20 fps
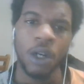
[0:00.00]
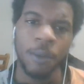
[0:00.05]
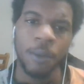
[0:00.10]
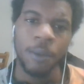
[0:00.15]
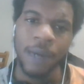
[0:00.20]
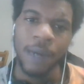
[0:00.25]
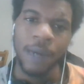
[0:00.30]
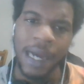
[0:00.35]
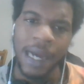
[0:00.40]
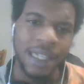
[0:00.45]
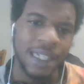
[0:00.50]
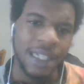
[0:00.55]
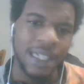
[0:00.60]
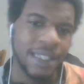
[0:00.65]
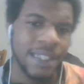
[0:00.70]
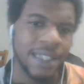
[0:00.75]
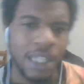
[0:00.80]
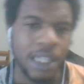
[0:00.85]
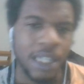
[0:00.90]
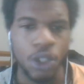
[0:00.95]
how to
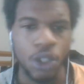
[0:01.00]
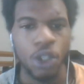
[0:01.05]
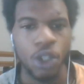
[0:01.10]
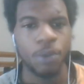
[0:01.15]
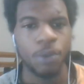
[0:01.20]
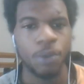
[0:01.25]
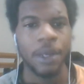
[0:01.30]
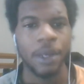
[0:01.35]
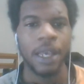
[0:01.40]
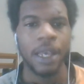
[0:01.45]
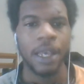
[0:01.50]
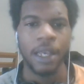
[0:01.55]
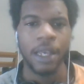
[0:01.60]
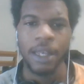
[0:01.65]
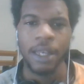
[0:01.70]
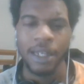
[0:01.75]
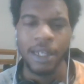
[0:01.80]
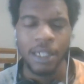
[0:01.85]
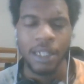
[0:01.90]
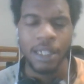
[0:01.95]
connect a domain, how
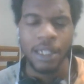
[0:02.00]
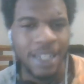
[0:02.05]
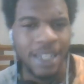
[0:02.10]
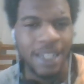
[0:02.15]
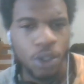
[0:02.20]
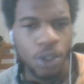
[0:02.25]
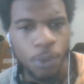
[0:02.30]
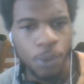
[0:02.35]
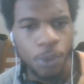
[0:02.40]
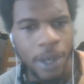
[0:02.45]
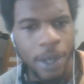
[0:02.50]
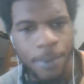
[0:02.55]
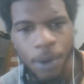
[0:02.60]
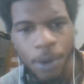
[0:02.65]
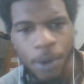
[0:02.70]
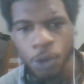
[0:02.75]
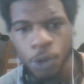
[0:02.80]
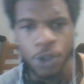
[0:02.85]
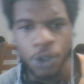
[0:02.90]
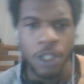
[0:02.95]
to connect the web
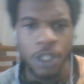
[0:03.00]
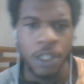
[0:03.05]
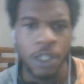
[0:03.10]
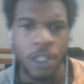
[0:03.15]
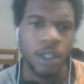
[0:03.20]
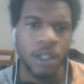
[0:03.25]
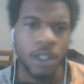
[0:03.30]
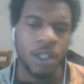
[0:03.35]
hosting.